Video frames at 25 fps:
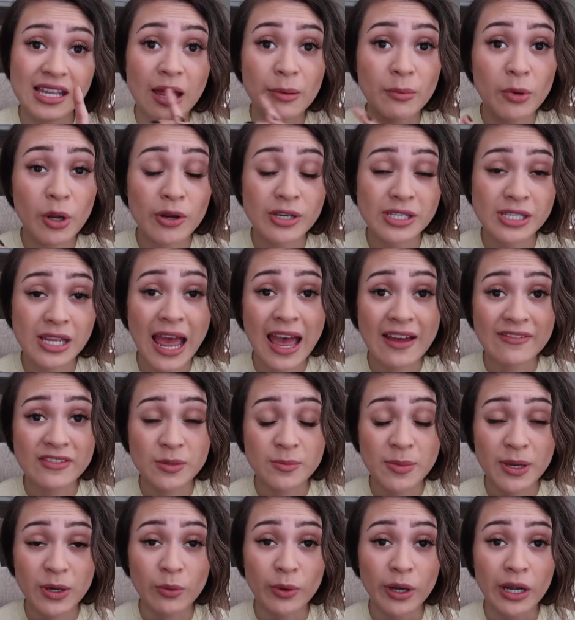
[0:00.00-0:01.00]
I'm going to have
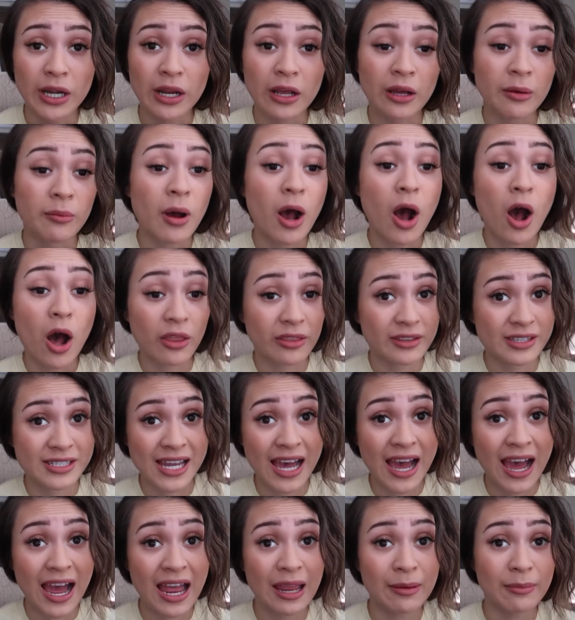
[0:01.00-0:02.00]
to be wearing them all the
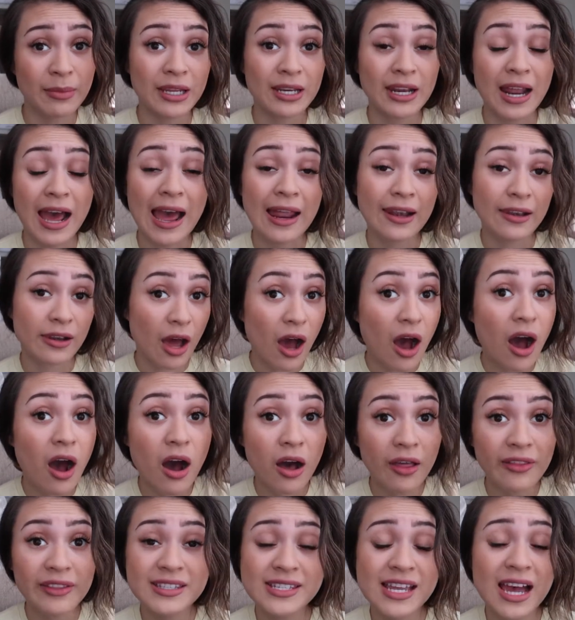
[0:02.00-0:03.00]
time, and not
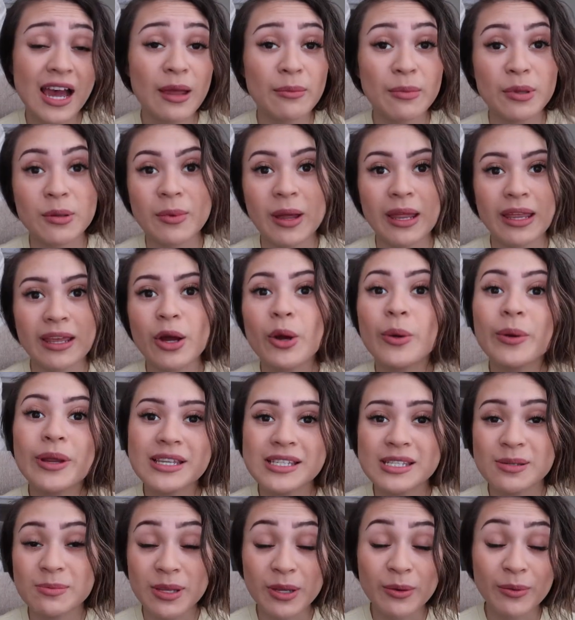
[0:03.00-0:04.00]
all the time am I
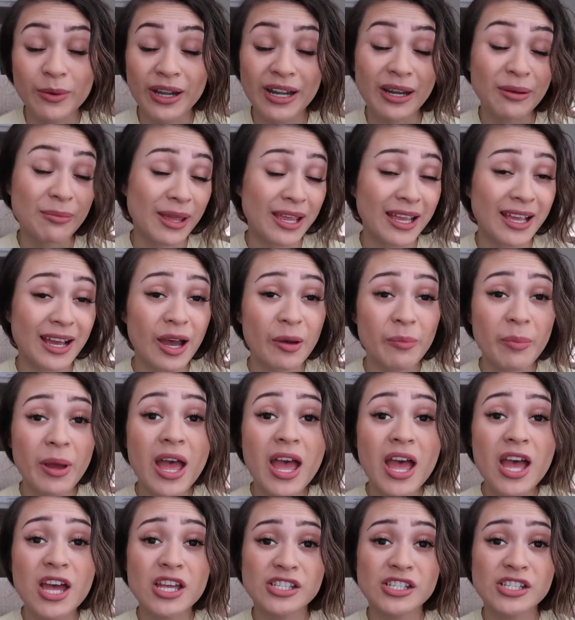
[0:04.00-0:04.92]
going to be wearing makeup.